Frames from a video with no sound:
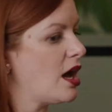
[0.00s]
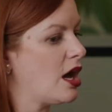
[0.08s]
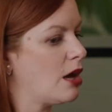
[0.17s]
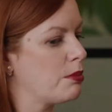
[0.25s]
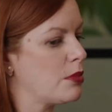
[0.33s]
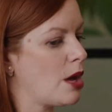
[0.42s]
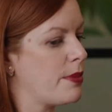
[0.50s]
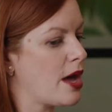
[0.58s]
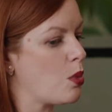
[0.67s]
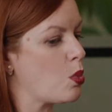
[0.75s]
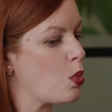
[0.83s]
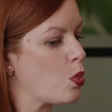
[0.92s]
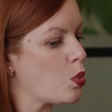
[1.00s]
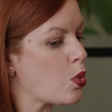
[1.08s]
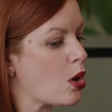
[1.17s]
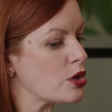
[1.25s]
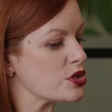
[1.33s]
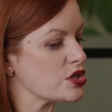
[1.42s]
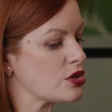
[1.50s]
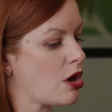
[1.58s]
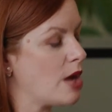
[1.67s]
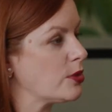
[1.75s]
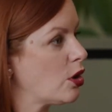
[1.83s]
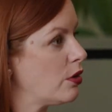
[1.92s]
about what
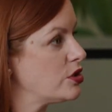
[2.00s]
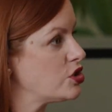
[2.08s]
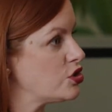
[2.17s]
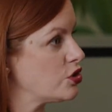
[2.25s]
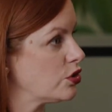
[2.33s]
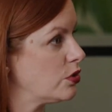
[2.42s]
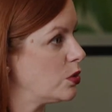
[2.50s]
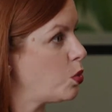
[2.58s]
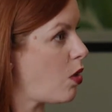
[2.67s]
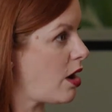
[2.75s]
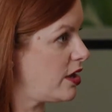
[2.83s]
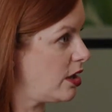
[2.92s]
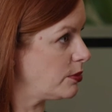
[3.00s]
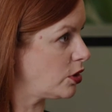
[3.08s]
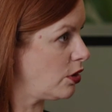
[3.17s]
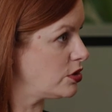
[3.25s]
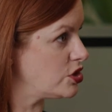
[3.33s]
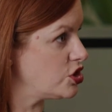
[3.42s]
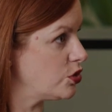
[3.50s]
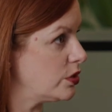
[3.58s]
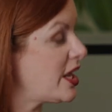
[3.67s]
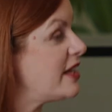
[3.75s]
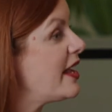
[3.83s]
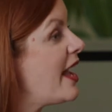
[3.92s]
I'm going to do and why I'm going to do
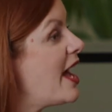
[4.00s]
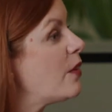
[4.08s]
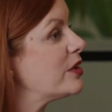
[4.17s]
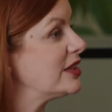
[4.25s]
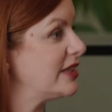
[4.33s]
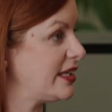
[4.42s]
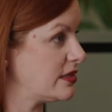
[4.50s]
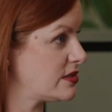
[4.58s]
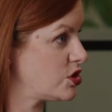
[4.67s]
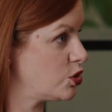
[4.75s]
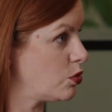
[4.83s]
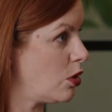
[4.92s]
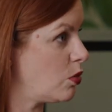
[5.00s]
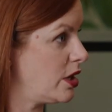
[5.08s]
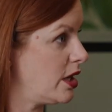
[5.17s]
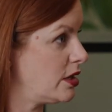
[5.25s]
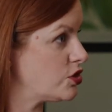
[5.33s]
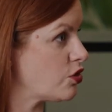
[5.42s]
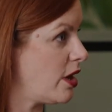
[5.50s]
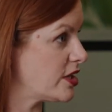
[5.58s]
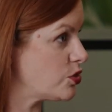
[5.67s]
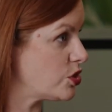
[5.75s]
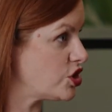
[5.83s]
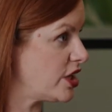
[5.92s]
it and how it links to what we're trying
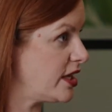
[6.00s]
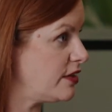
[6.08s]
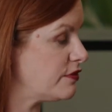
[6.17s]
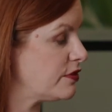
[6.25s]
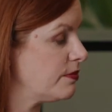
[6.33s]
to achieve.